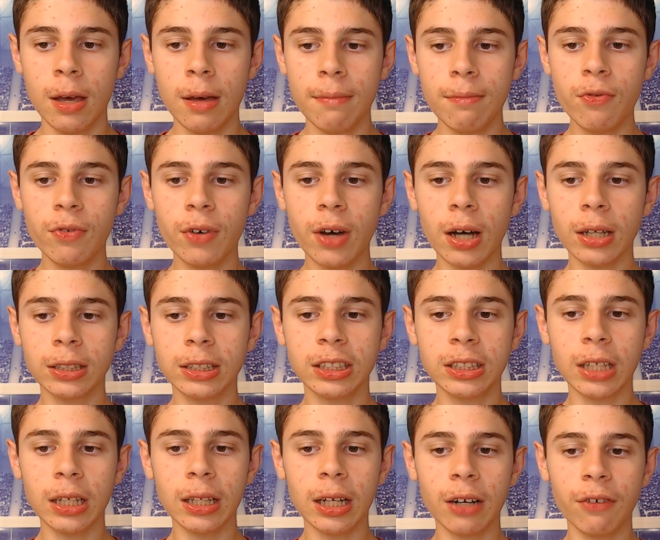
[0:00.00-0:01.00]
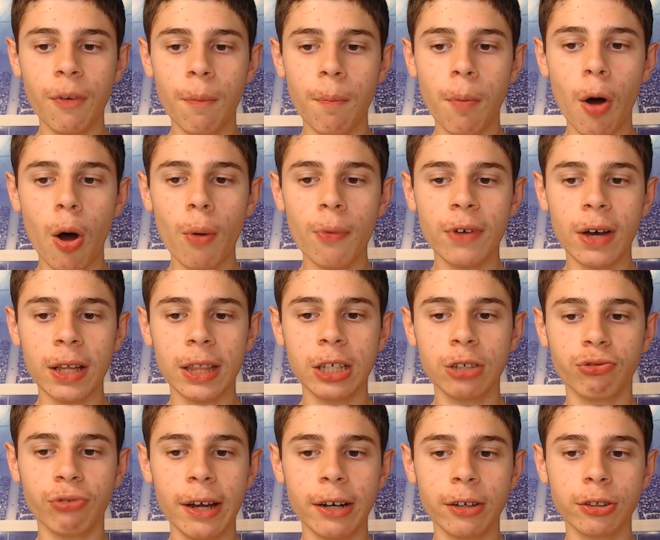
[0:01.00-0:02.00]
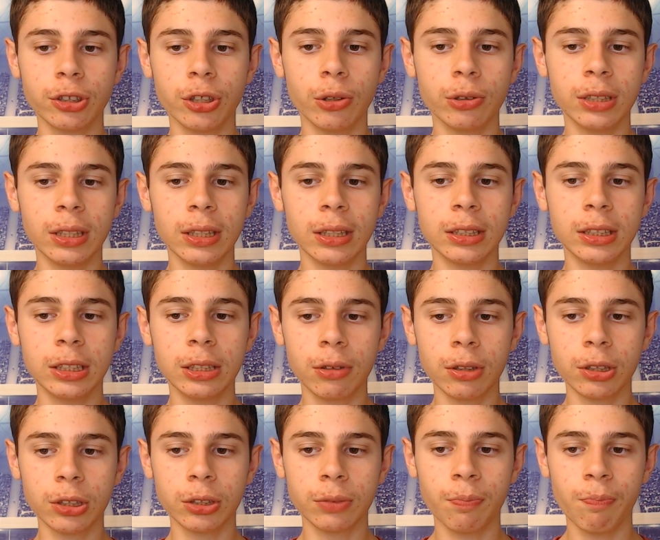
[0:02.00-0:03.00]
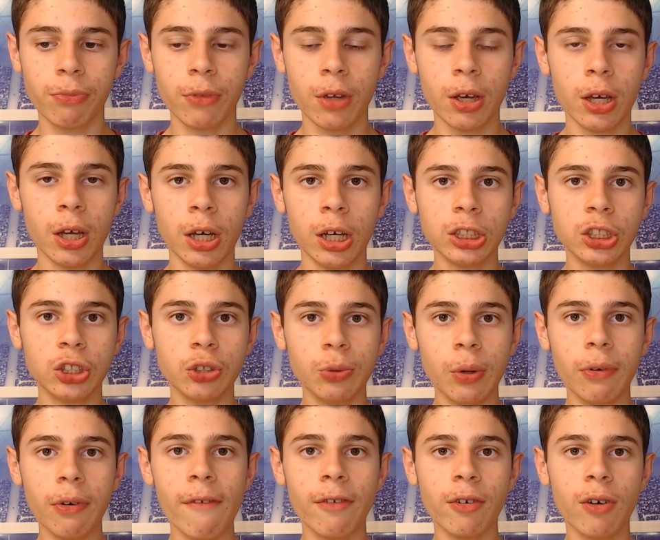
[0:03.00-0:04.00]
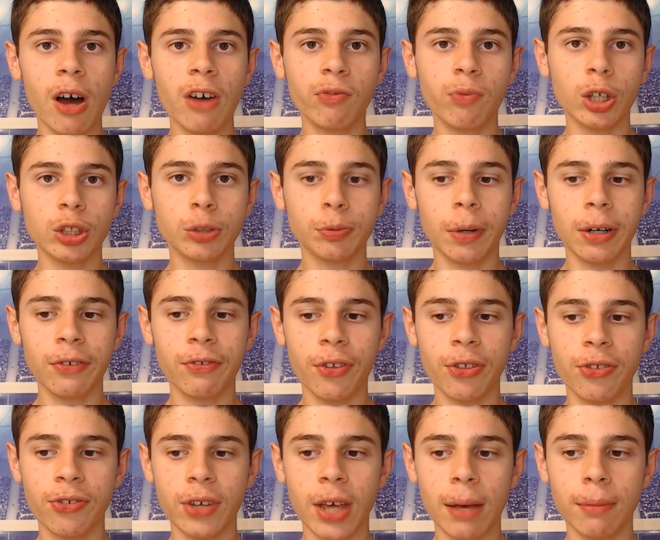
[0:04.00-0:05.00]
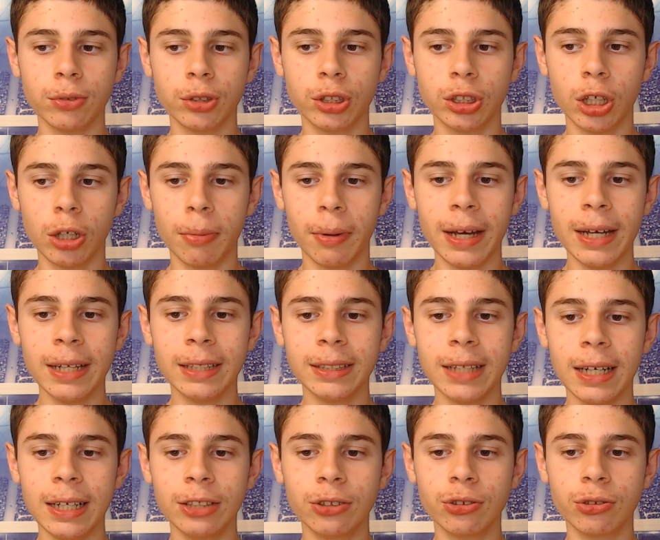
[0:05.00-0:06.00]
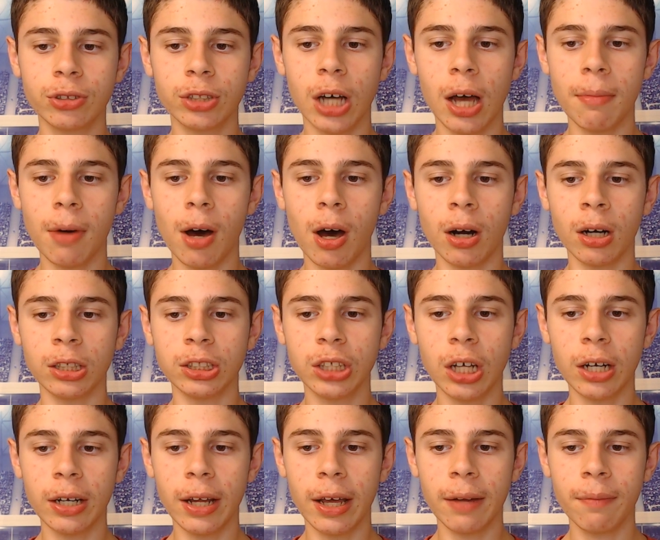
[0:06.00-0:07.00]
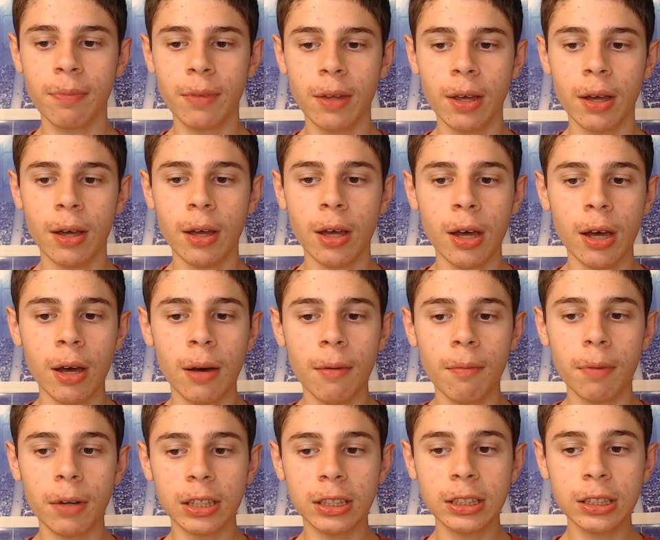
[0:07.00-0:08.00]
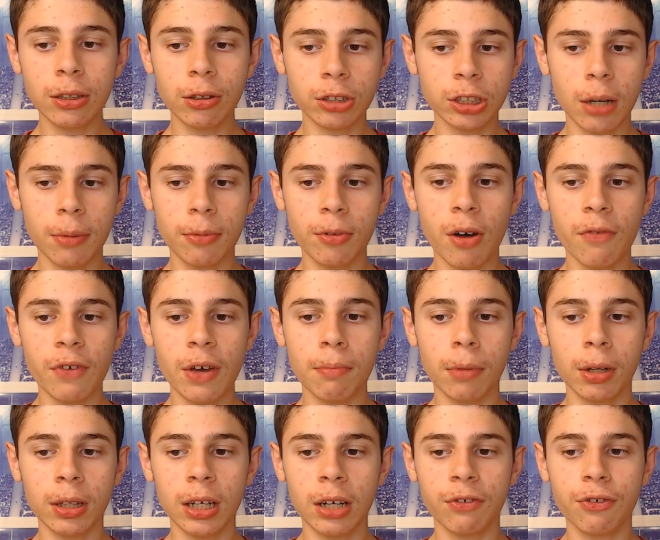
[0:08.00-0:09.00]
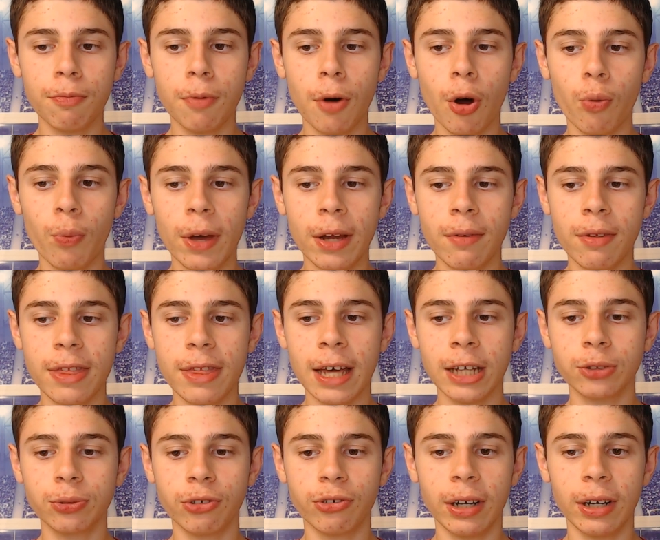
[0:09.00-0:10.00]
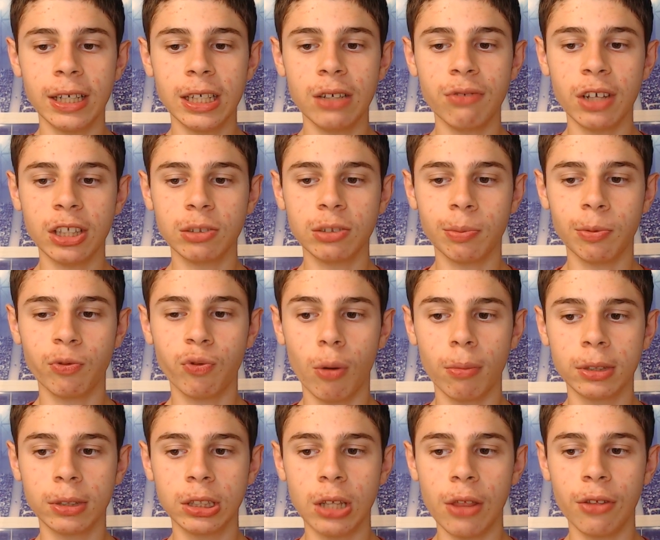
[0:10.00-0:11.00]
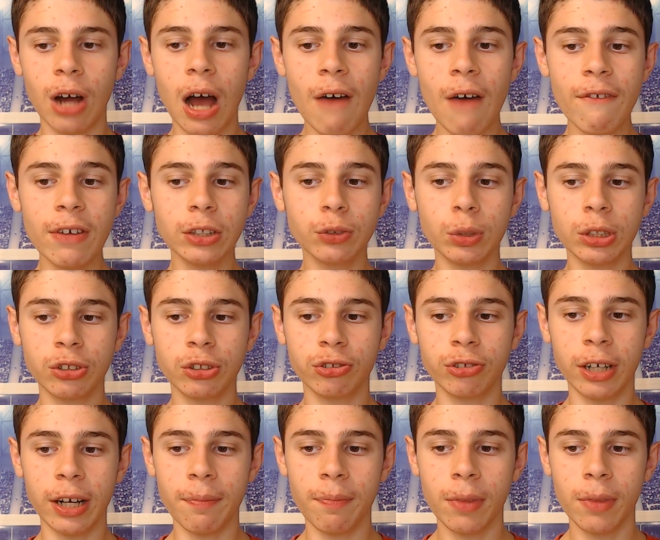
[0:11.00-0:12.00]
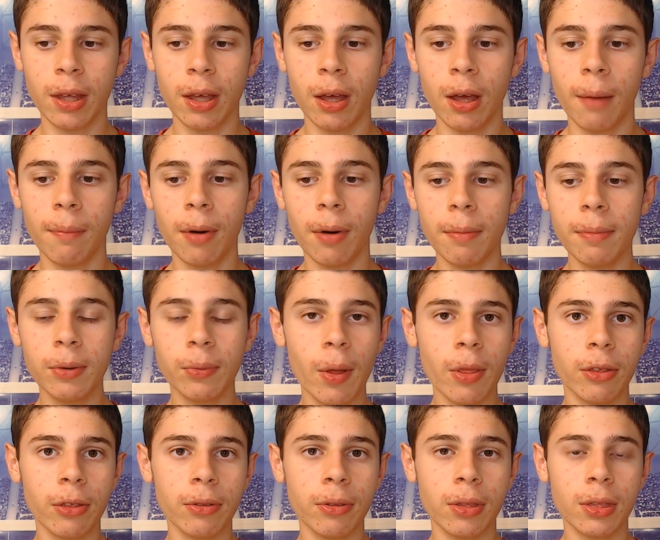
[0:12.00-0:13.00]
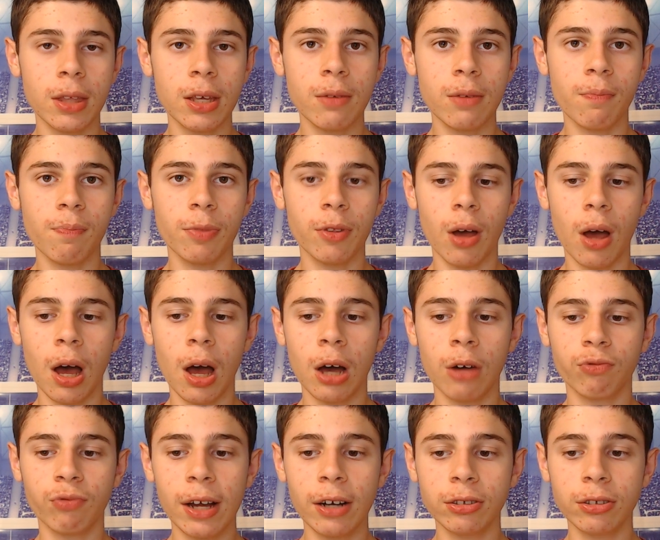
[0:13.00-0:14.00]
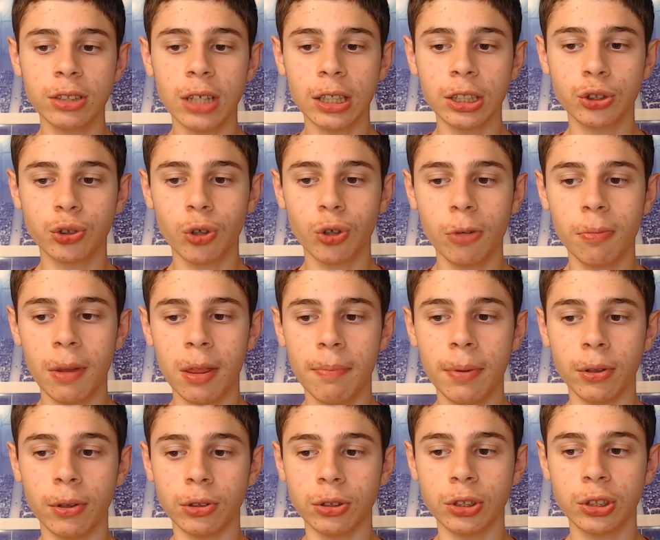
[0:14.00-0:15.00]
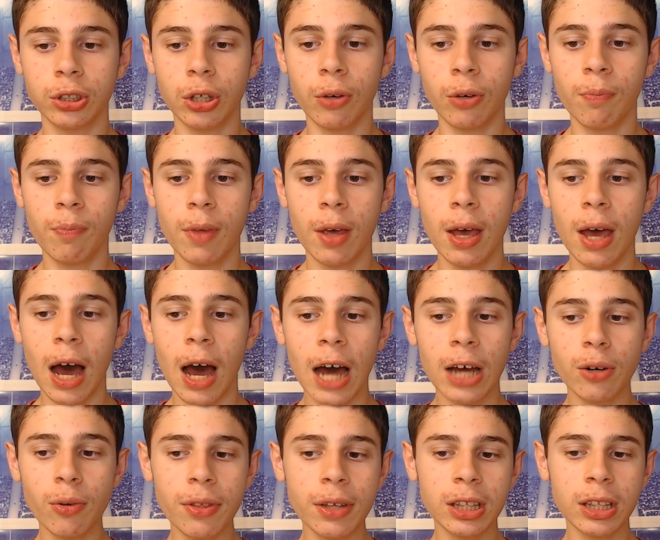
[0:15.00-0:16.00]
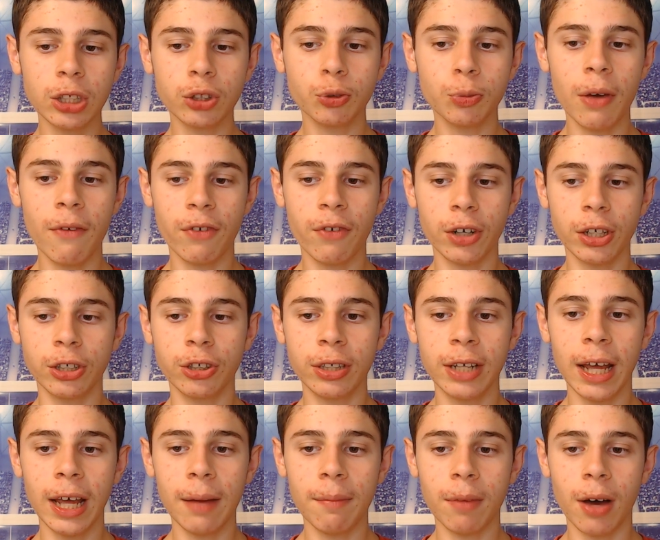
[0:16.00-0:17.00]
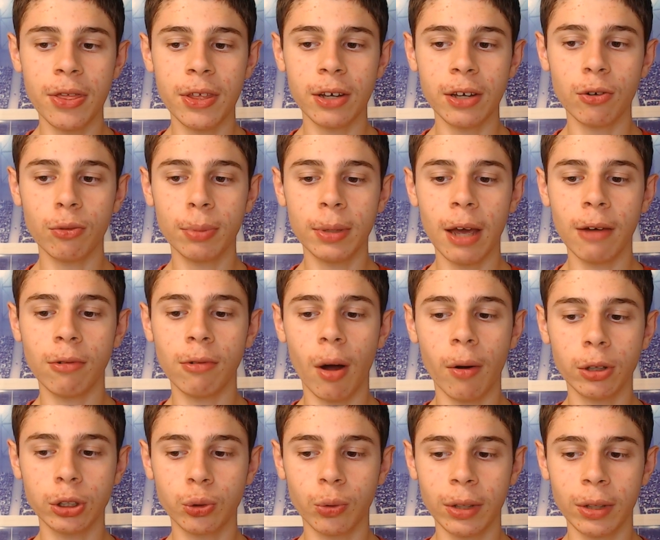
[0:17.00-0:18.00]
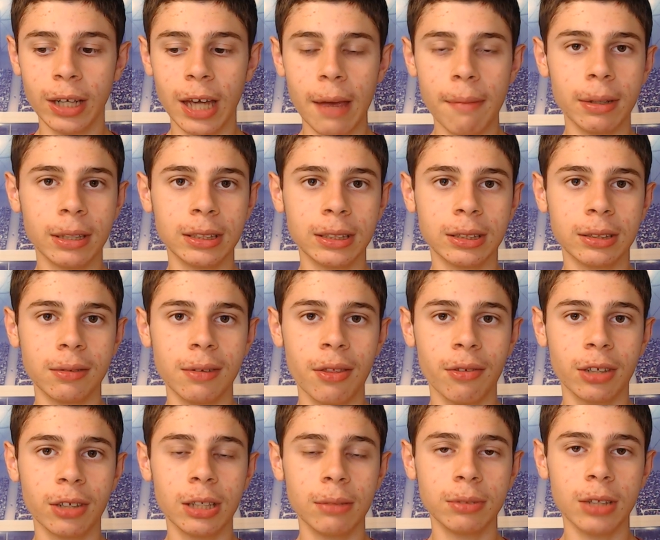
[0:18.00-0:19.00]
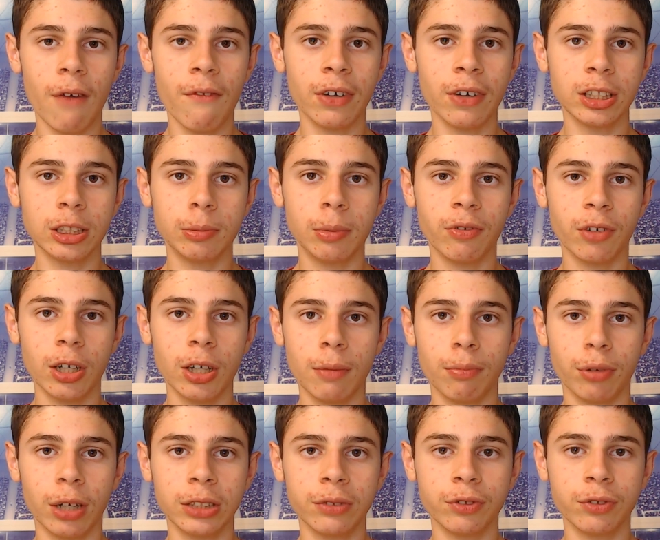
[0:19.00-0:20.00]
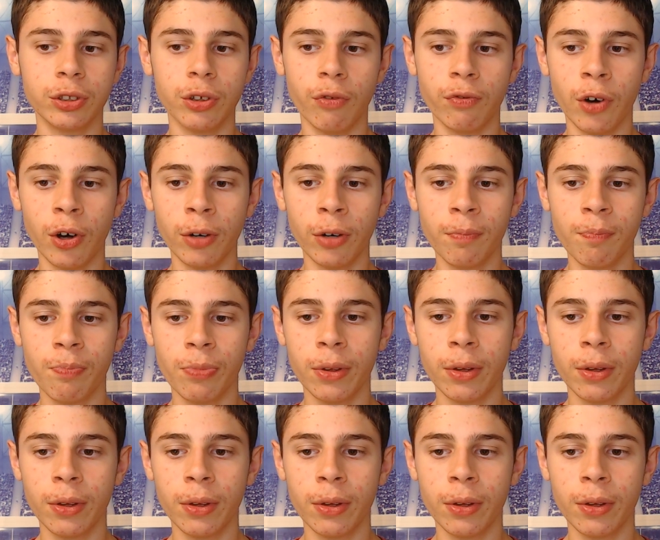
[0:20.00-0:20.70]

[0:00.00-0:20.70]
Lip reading: Moving on to Sunday Night Football, we've got the Raiders hosting the Steelers. So we will have a live watch party for this game starting about 8:10 Eastern Time on a Sunday. But the Steelers are coming off a Monday Night Football win thanks to a great defensive performance. Their offense wasn't great, but meanwhile, the Raiders got destroyed by the Bills. So I don't think this will be a very good game. I think it will be a lower scoring game because neither team's offense has been very impressive so far.